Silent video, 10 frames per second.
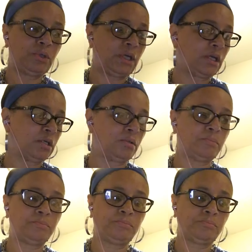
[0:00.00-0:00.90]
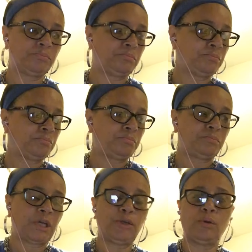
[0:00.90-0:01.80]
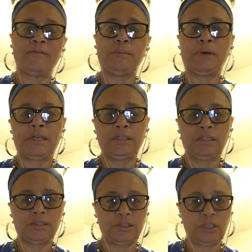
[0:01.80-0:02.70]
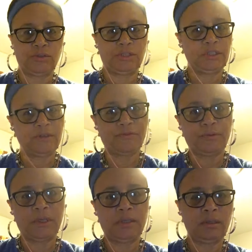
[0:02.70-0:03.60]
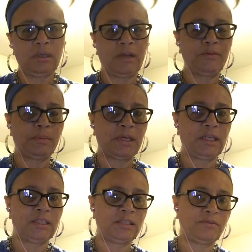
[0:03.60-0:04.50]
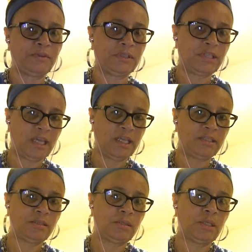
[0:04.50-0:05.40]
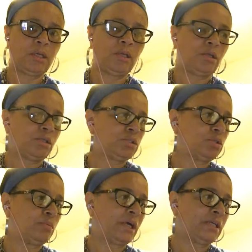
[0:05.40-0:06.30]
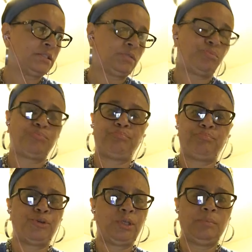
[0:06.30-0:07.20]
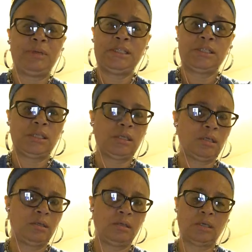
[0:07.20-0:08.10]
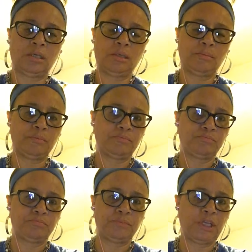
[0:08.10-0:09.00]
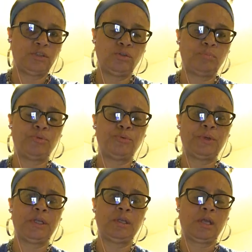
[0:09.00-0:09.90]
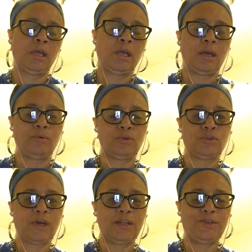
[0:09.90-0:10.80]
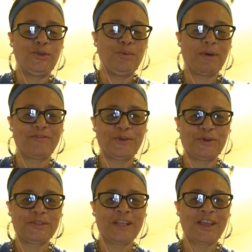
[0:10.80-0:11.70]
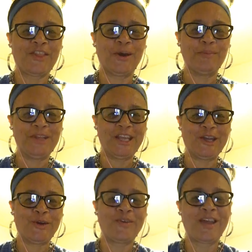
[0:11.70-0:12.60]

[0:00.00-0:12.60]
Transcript: I know everybody does theirs different. Everybody has different tastes. So mine's is pretty basic and to the point. I'm going to try to do my first thumbnail.